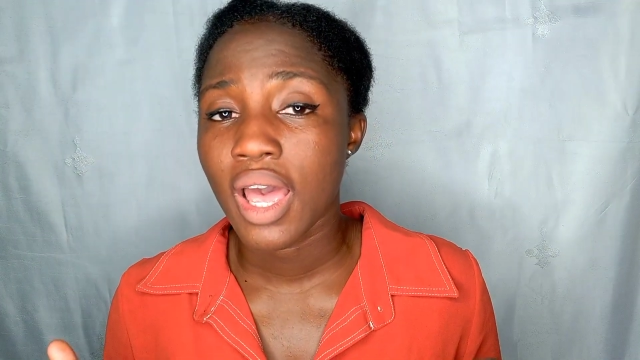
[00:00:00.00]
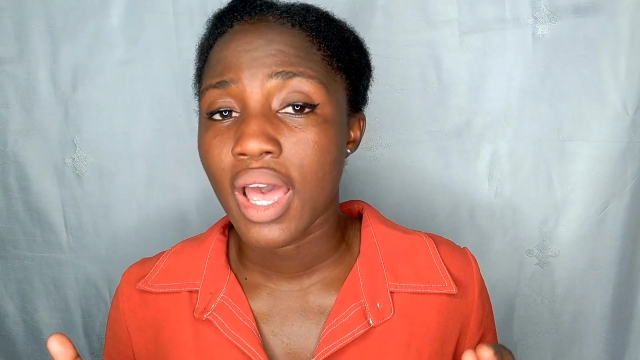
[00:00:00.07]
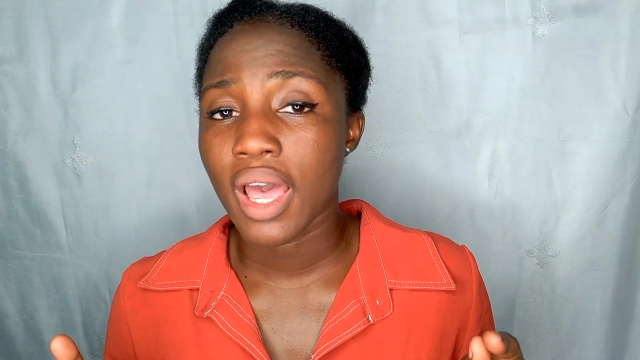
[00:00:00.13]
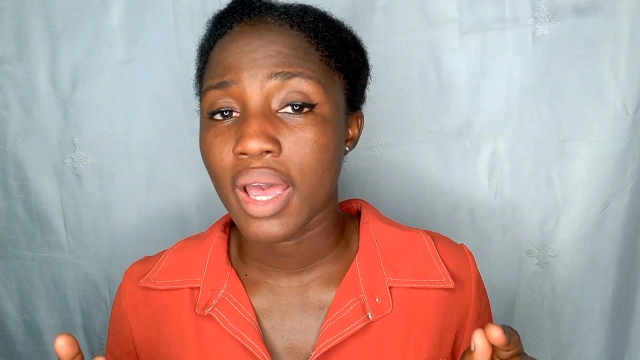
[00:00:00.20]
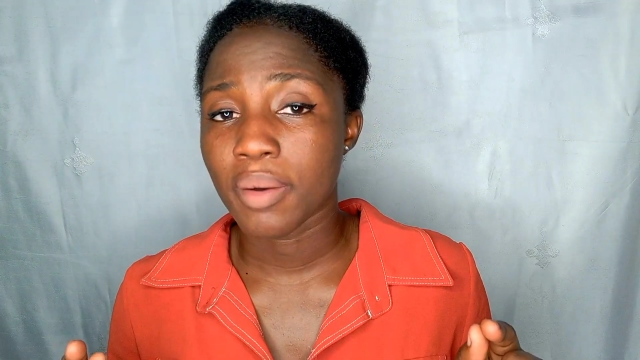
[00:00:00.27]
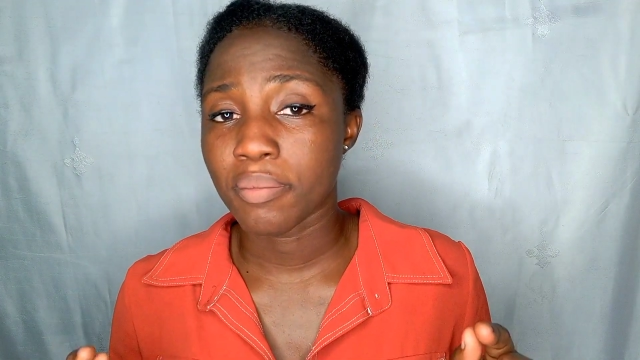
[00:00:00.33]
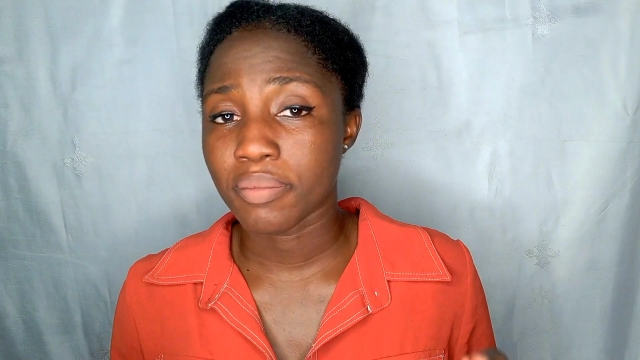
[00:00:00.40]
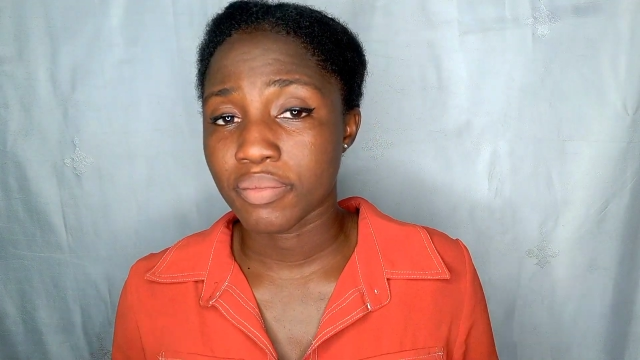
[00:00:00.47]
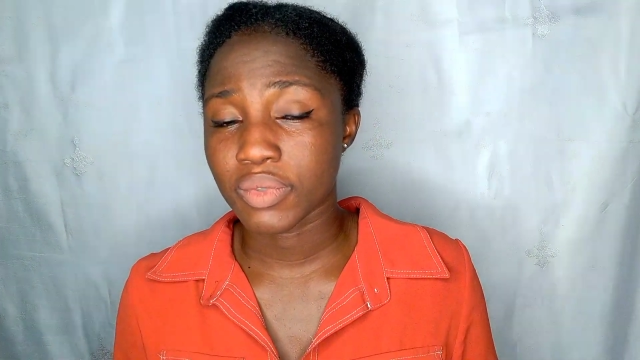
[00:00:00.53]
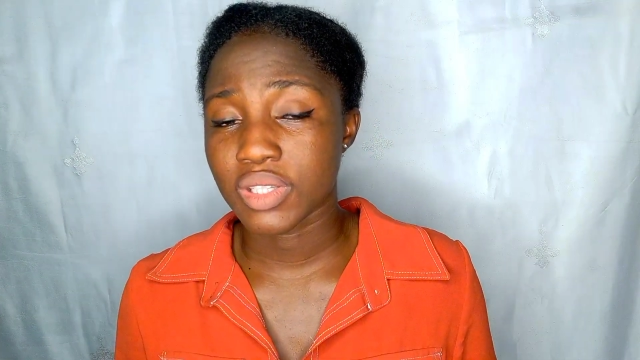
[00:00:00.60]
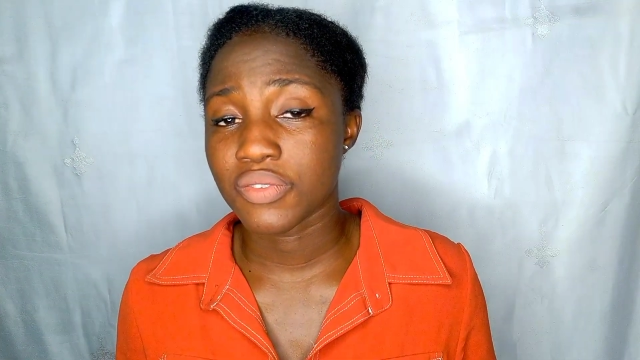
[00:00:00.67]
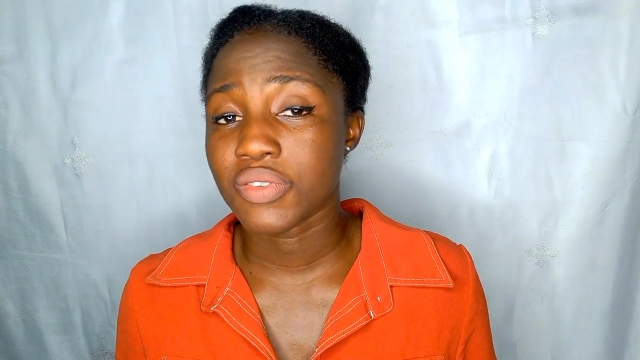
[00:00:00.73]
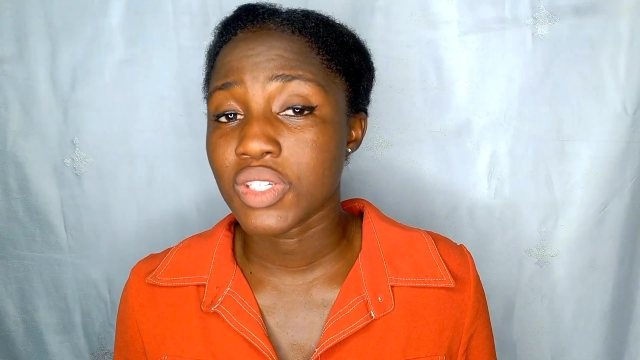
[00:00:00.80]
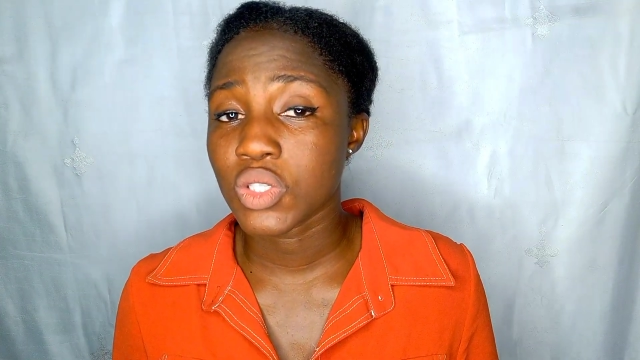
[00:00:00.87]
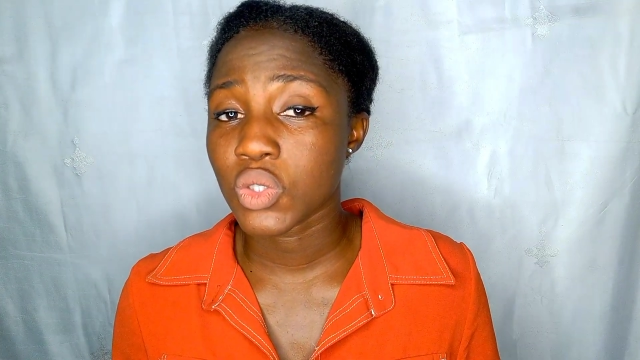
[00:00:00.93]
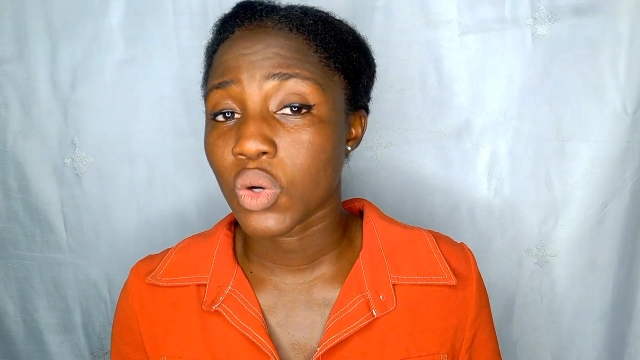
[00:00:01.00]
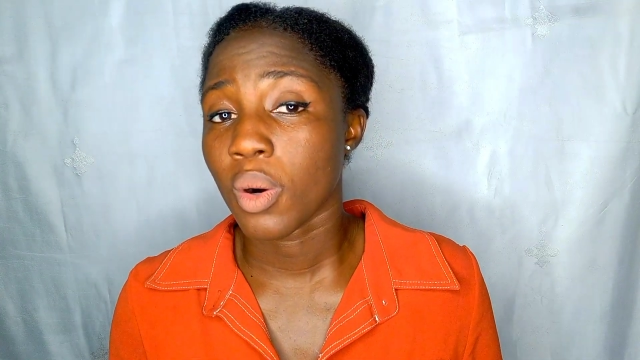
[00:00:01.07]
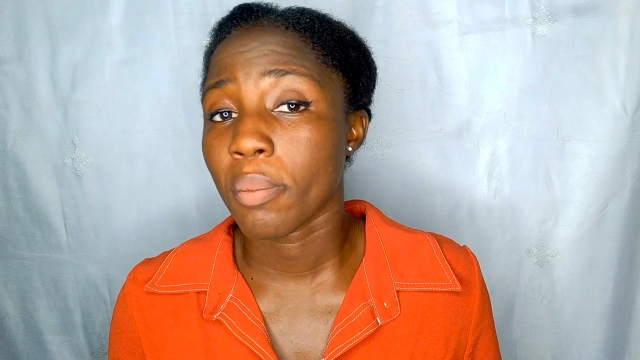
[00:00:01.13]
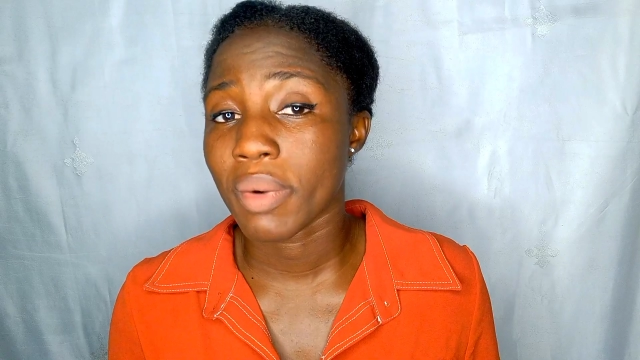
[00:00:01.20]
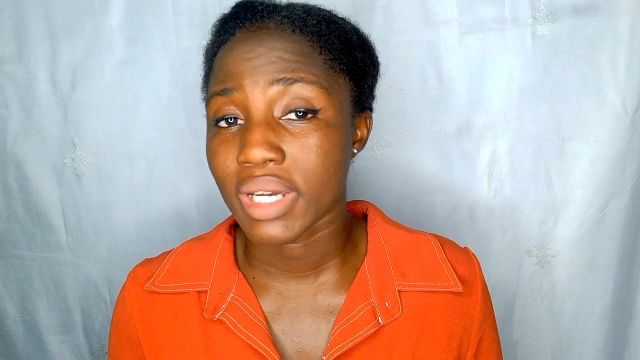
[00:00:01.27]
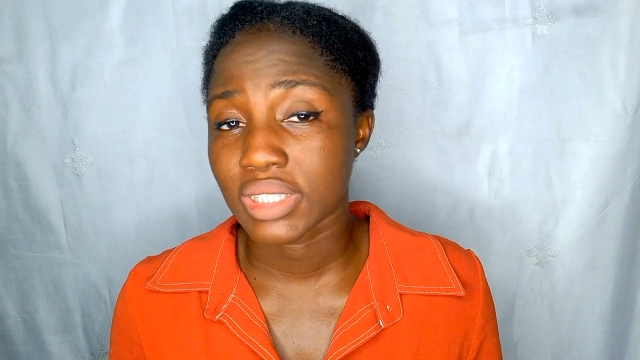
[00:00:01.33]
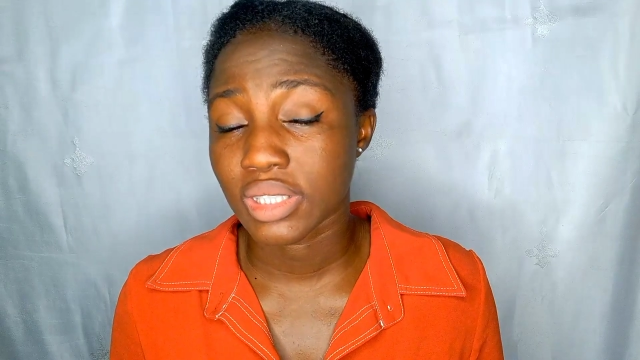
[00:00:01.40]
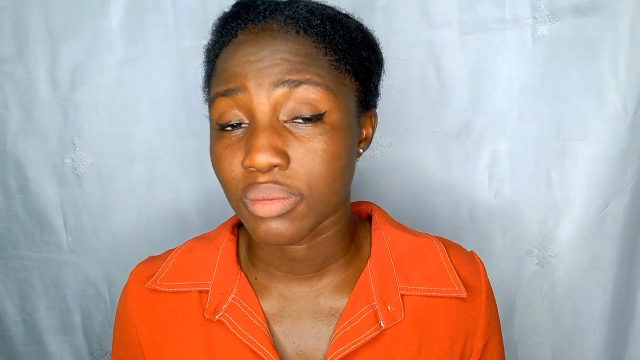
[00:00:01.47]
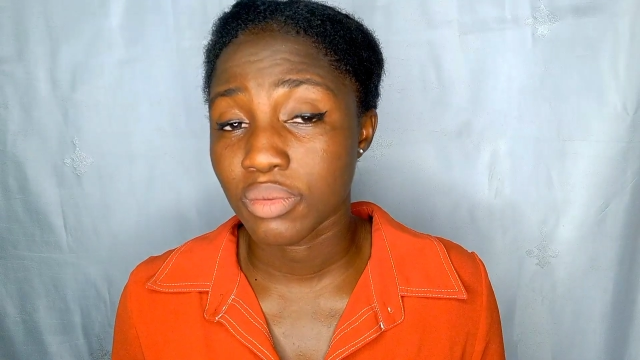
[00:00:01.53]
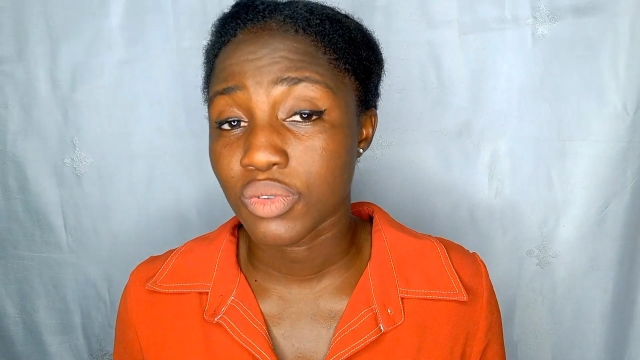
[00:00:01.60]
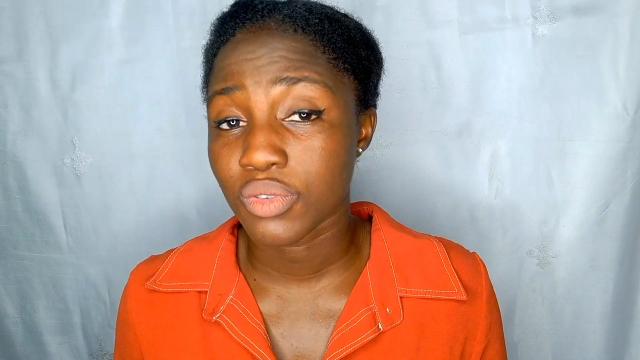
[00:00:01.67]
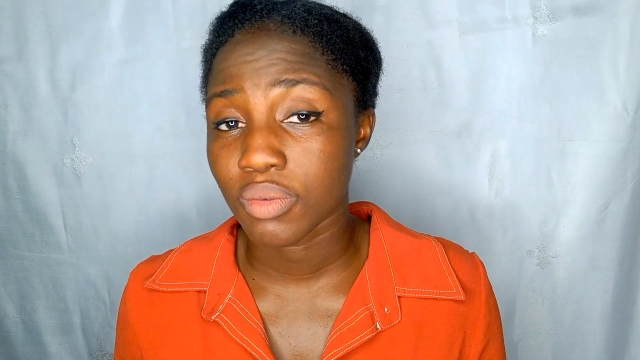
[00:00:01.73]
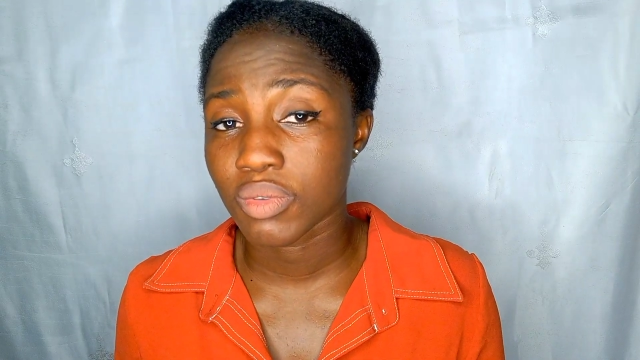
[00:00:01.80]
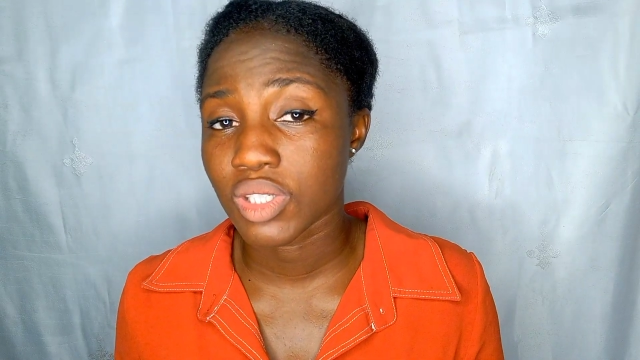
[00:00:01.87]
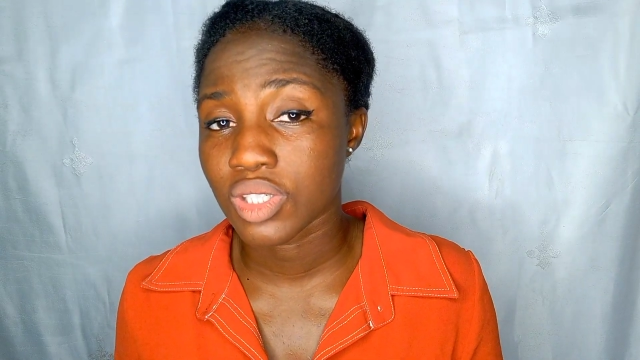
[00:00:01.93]
um, the video on my shampoo
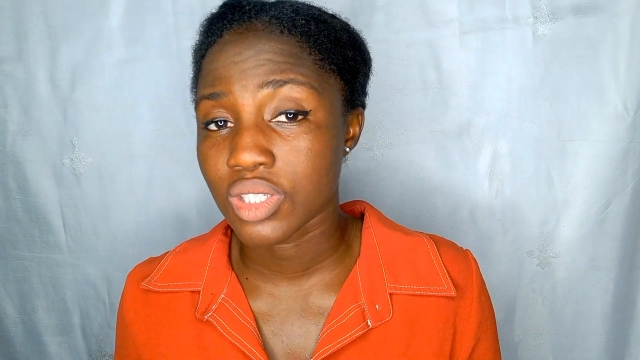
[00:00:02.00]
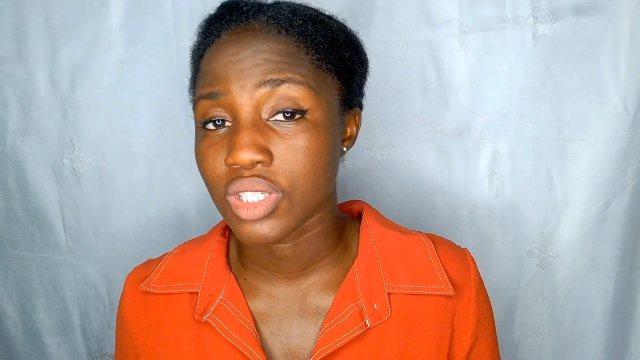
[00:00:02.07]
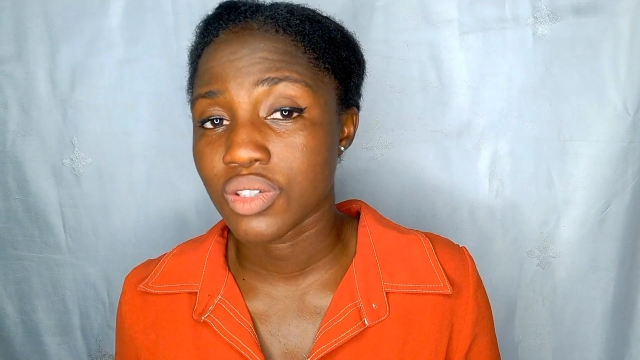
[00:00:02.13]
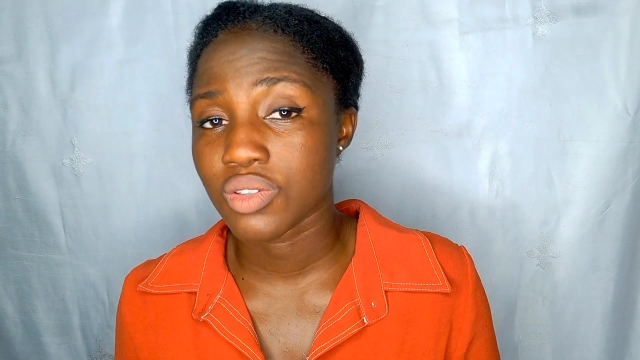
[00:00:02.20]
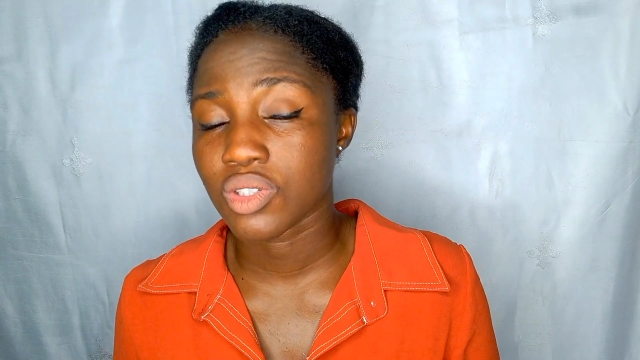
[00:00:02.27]
formulation series,